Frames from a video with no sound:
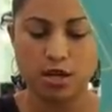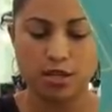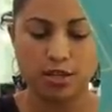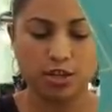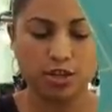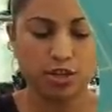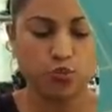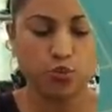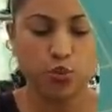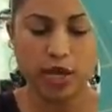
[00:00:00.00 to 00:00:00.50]

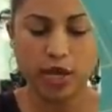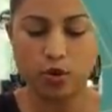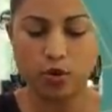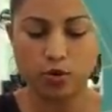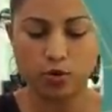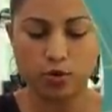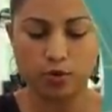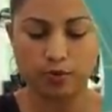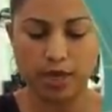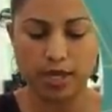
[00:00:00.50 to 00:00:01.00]
There's
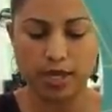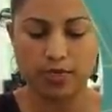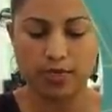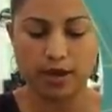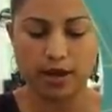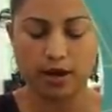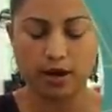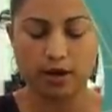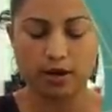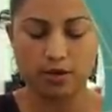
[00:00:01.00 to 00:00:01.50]
wiggle room in
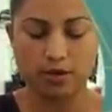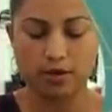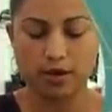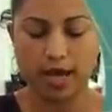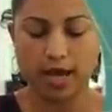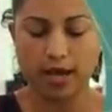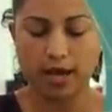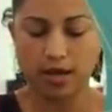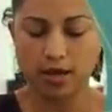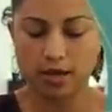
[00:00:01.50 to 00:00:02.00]
there,
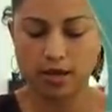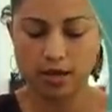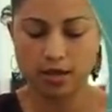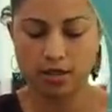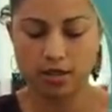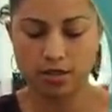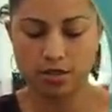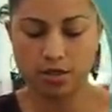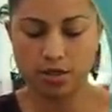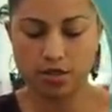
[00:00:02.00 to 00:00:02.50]
okay?
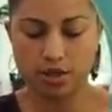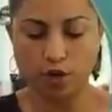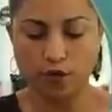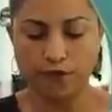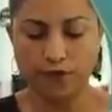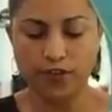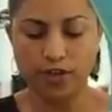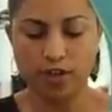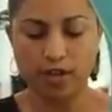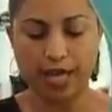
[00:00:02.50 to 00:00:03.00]
So
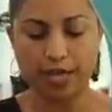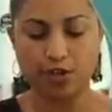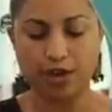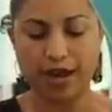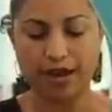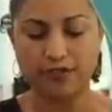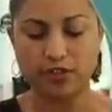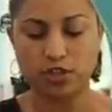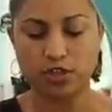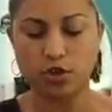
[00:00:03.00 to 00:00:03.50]
don't feel like you
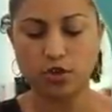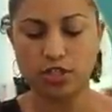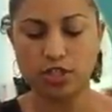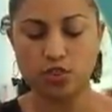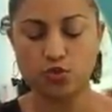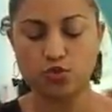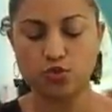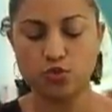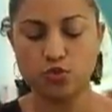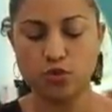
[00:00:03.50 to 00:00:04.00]
have to sew
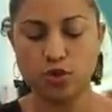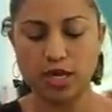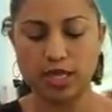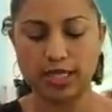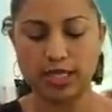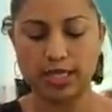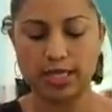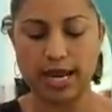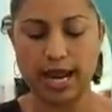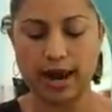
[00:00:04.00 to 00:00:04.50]
these
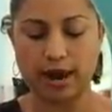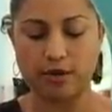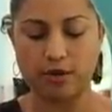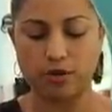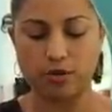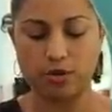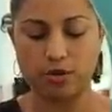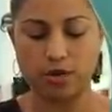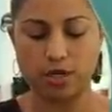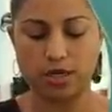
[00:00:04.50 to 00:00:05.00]
really
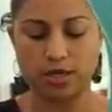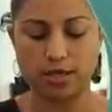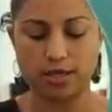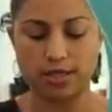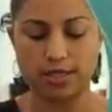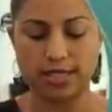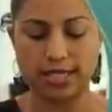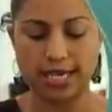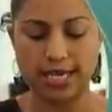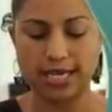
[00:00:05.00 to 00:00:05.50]
narrow uh,
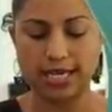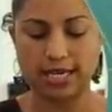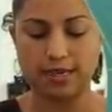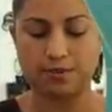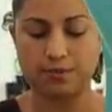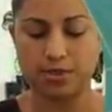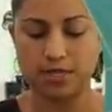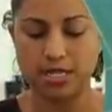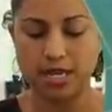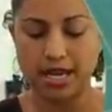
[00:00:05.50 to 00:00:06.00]

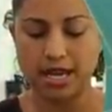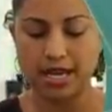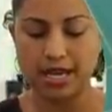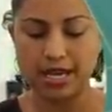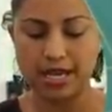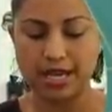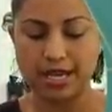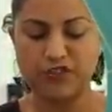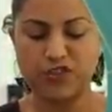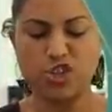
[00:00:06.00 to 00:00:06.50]
seams
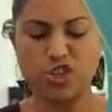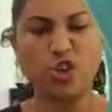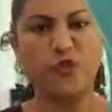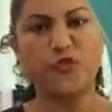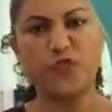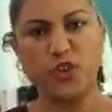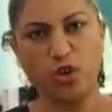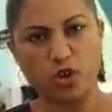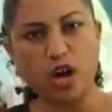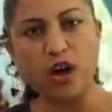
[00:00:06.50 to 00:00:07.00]
if you
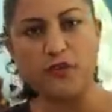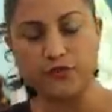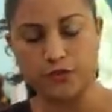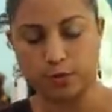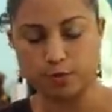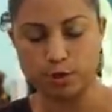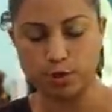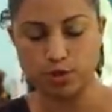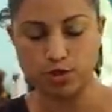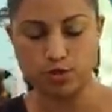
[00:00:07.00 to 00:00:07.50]
don't feel
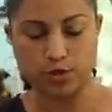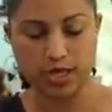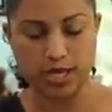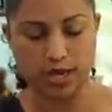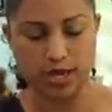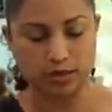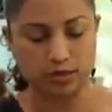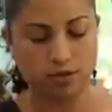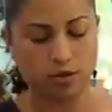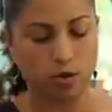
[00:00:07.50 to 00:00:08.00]
comfortable doing
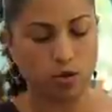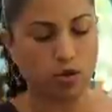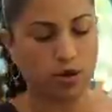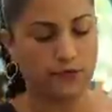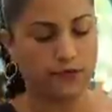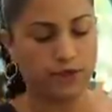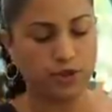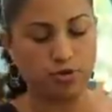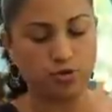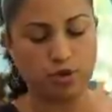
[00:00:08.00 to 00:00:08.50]
it or
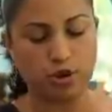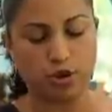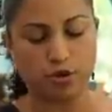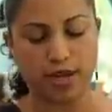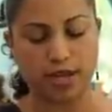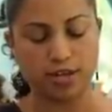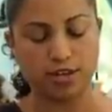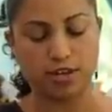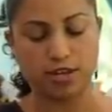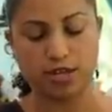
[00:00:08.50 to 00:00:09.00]
if you know
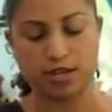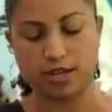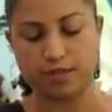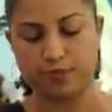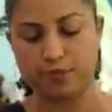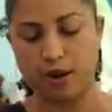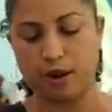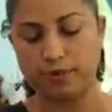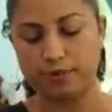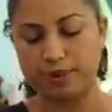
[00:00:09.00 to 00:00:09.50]
that you're going to
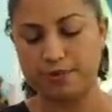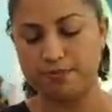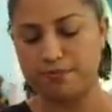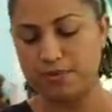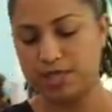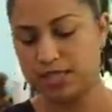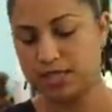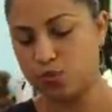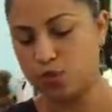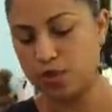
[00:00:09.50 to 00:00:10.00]
probably
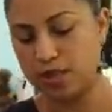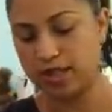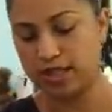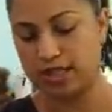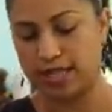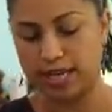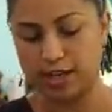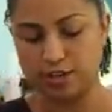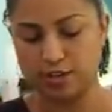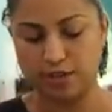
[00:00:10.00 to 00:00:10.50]
miss one of the
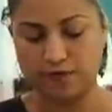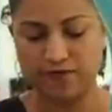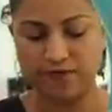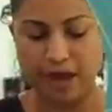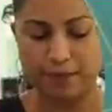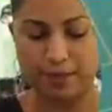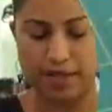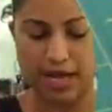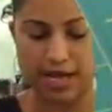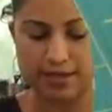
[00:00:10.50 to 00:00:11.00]
layers of
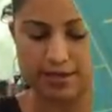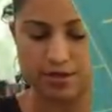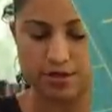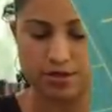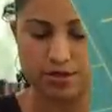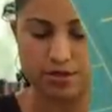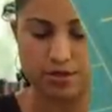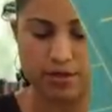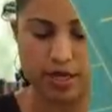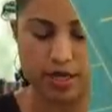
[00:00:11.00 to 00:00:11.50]
fabric as you
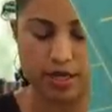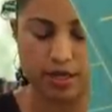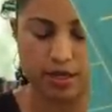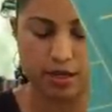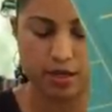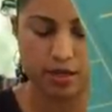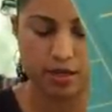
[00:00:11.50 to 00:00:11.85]
do it.